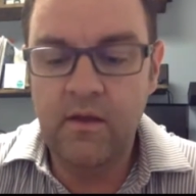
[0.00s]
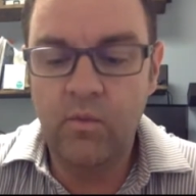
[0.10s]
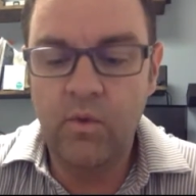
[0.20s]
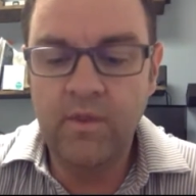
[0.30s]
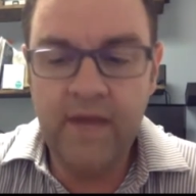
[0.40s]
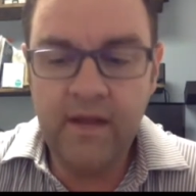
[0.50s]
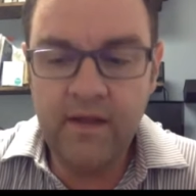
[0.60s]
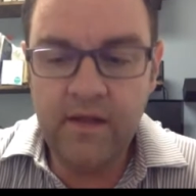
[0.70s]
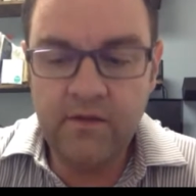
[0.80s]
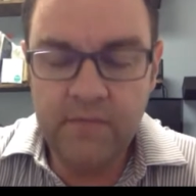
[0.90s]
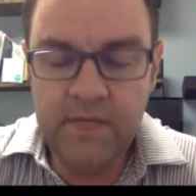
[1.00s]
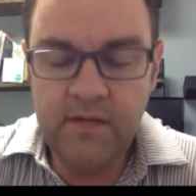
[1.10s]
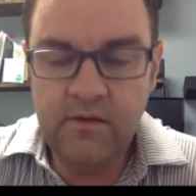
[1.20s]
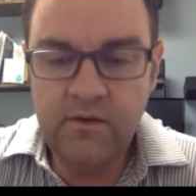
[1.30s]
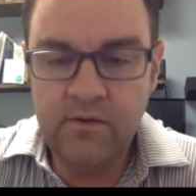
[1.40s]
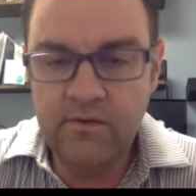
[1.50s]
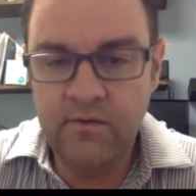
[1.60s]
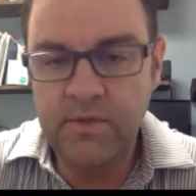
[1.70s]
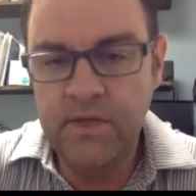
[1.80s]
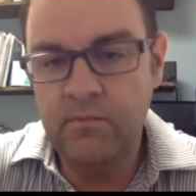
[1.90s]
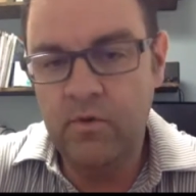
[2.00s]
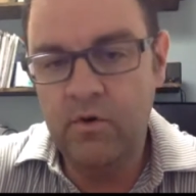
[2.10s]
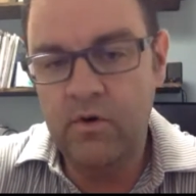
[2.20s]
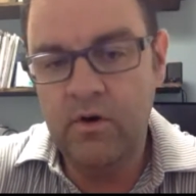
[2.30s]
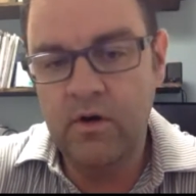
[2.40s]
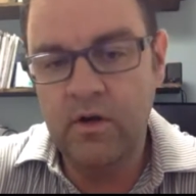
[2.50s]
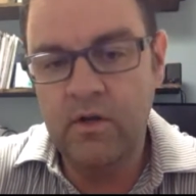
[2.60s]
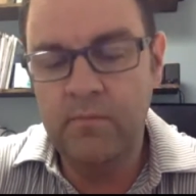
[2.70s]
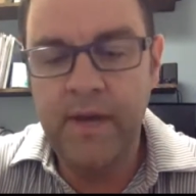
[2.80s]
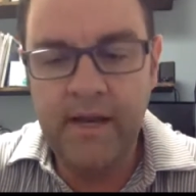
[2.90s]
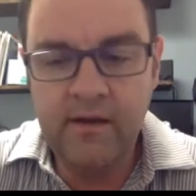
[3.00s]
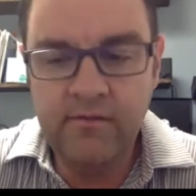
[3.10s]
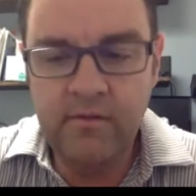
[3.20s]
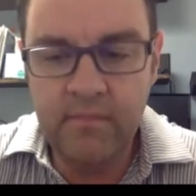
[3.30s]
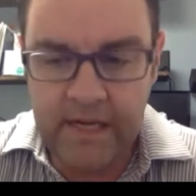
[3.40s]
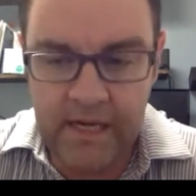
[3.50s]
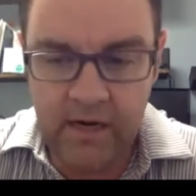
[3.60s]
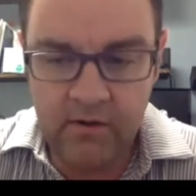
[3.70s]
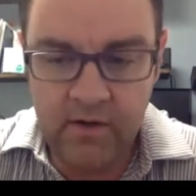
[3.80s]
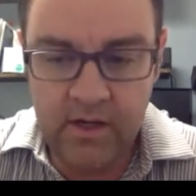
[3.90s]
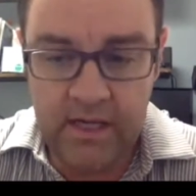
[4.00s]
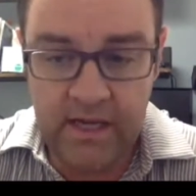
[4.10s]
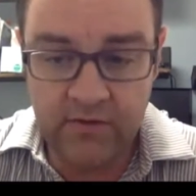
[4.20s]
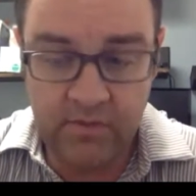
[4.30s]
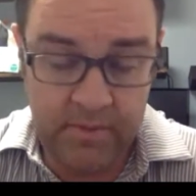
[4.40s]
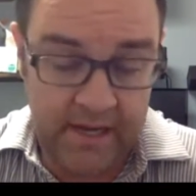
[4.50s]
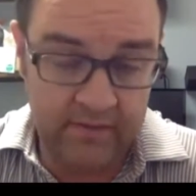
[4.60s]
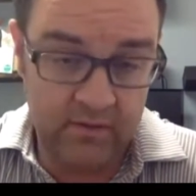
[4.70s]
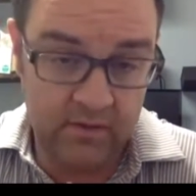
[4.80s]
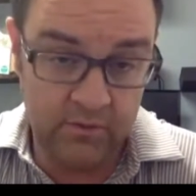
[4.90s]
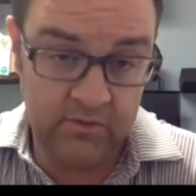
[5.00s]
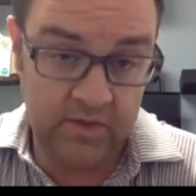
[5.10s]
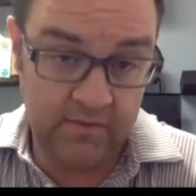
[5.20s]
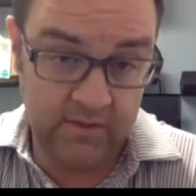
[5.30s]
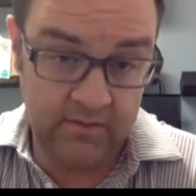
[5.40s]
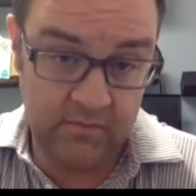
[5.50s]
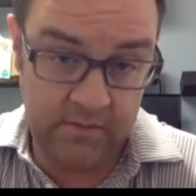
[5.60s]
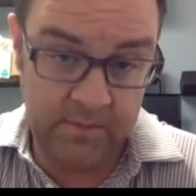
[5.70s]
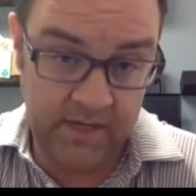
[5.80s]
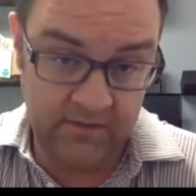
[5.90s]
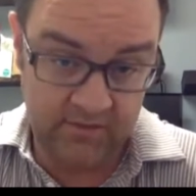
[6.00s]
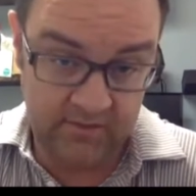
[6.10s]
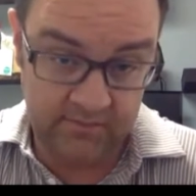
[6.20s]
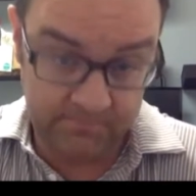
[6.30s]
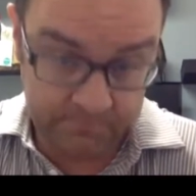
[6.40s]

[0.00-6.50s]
what that allows me to do is to be more competitive in my area and actually pass on those savings to my patients,